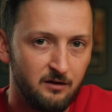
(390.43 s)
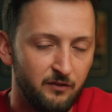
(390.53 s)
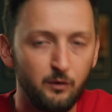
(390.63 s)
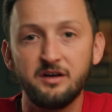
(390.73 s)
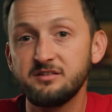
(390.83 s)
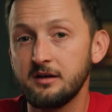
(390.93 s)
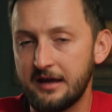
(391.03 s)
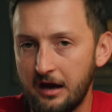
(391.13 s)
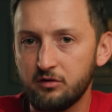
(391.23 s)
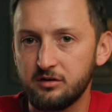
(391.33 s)
There is a
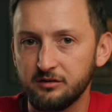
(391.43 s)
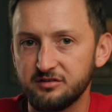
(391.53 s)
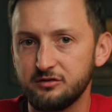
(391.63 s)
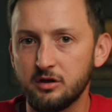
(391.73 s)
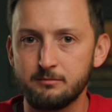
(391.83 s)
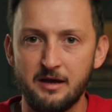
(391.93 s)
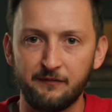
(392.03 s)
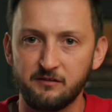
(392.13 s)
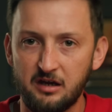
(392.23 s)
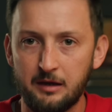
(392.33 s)
calculus you can make at
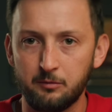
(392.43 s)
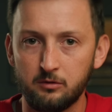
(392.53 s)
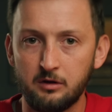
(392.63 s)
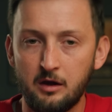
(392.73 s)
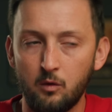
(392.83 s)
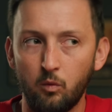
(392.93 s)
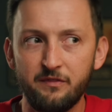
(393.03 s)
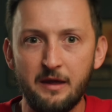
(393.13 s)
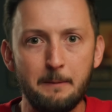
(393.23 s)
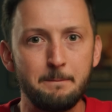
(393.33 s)
the table, one
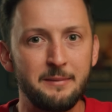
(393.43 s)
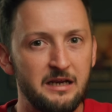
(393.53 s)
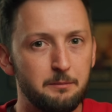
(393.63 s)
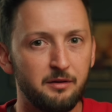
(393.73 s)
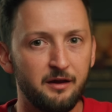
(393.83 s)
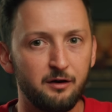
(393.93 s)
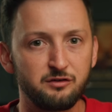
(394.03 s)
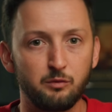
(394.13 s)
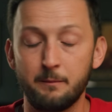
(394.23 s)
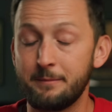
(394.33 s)
that many
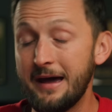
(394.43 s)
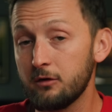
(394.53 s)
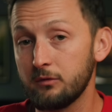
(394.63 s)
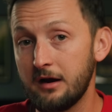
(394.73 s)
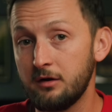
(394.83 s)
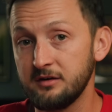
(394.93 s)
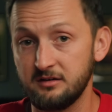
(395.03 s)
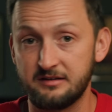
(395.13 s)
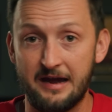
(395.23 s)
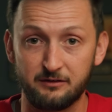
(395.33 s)
players with a background
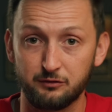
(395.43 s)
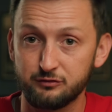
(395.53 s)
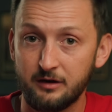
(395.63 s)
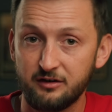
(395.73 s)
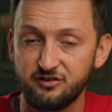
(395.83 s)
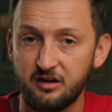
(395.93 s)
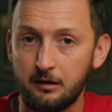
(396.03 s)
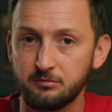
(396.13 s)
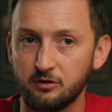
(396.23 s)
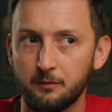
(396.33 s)
in tactical strategy
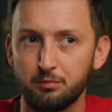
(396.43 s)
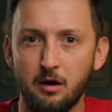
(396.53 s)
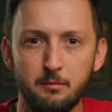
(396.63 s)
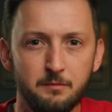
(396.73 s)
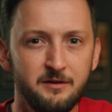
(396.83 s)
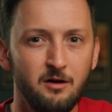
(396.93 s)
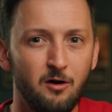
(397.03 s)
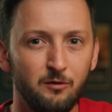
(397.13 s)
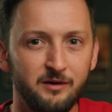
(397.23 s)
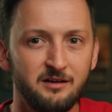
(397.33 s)
games are probably
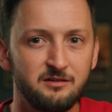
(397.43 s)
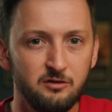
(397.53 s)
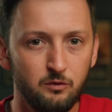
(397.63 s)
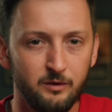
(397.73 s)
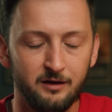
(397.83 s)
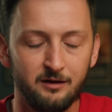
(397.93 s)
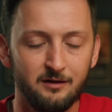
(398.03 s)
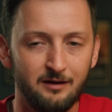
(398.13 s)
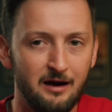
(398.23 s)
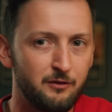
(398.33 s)
already doing,
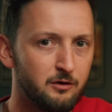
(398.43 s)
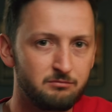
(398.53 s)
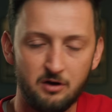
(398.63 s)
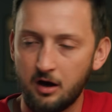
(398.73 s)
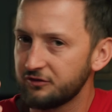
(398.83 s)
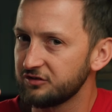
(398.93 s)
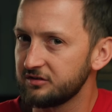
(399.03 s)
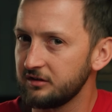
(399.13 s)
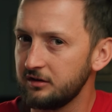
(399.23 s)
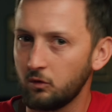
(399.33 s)
either
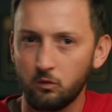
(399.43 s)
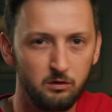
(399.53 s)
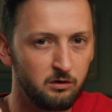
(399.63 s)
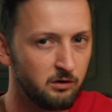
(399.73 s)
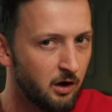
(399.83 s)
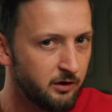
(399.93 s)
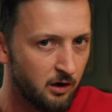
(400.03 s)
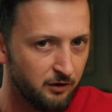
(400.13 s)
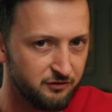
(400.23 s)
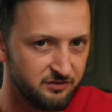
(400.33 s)
consciously or
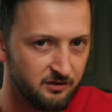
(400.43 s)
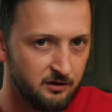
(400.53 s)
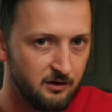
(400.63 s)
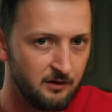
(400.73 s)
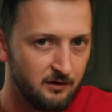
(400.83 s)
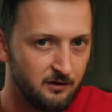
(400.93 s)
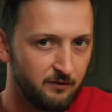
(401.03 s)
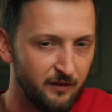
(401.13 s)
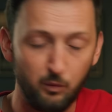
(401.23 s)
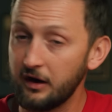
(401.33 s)
unconsciously.
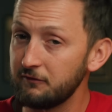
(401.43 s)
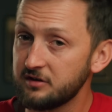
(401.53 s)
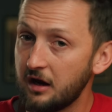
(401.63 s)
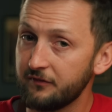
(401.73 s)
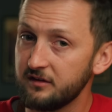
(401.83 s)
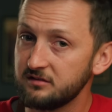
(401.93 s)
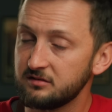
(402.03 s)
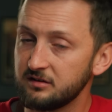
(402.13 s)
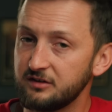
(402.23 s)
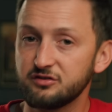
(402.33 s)
They weren't ever taught
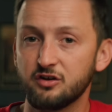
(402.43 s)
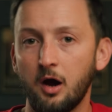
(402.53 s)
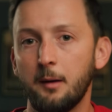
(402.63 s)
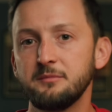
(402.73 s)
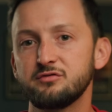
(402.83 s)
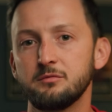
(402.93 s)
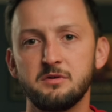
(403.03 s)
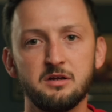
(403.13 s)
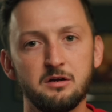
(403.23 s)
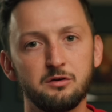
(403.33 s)
this, it just comes from
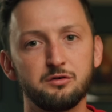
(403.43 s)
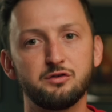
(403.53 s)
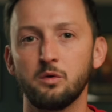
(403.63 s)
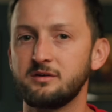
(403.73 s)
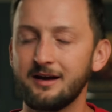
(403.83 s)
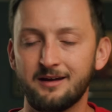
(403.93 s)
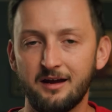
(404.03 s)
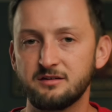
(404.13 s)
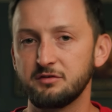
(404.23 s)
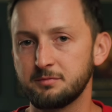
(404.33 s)
years or
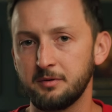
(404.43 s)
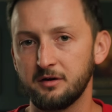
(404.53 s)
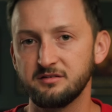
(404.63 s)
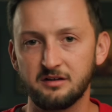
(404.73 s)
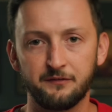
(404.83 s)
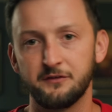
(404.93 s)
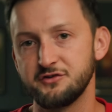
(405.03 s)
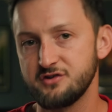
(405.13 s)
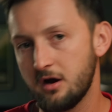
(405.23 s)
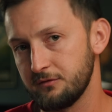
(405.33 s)
decades of experience in the
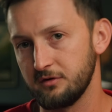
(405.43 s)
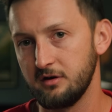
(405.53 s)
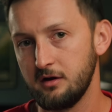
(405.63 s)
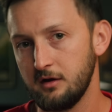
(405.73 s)
genre.